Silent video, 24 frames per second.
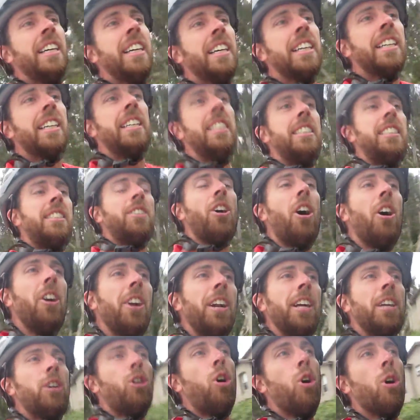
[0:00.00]
can start
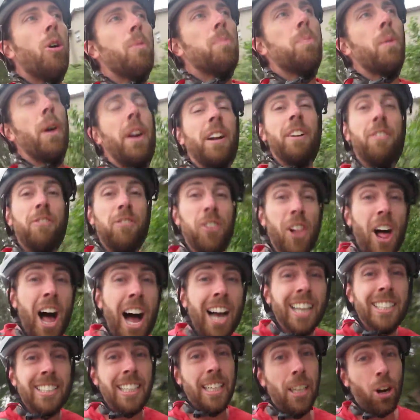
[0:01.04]
incorporating
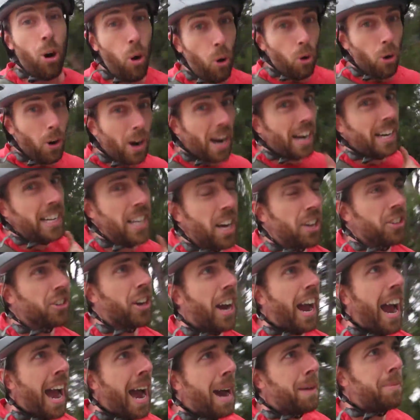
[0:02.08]
flossing or any other
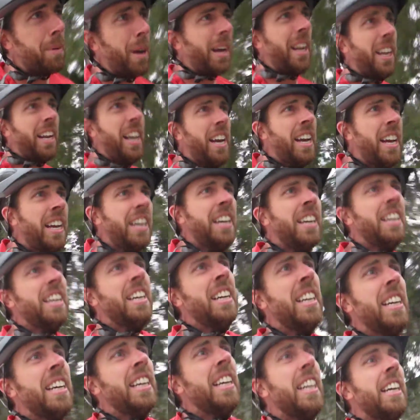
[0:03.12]
habit
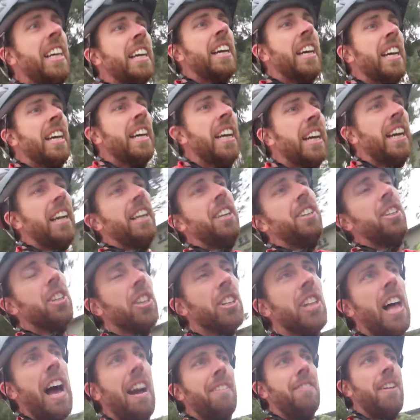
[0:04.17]
into your
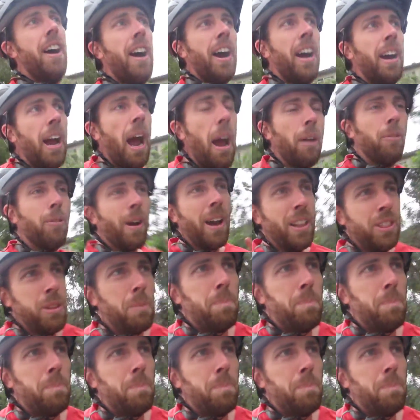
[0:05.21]
life. Now, I read the